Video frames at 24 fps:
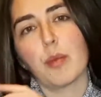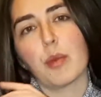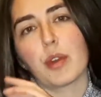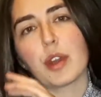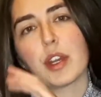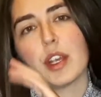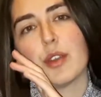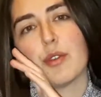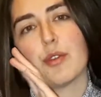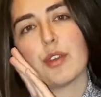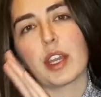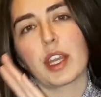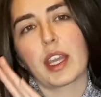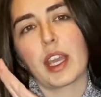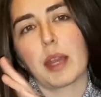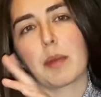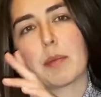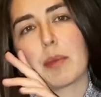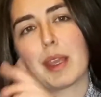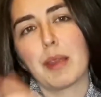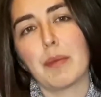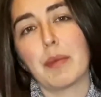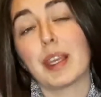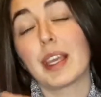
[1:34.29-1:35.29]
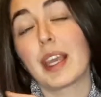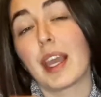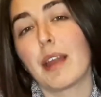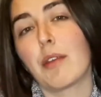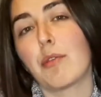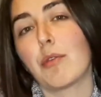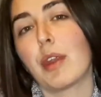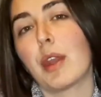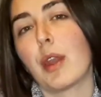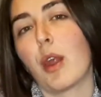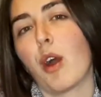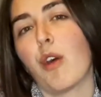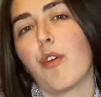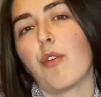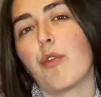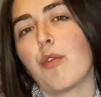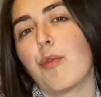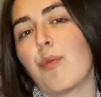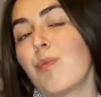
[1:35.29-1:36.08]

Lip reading: or if I can maybe get rid of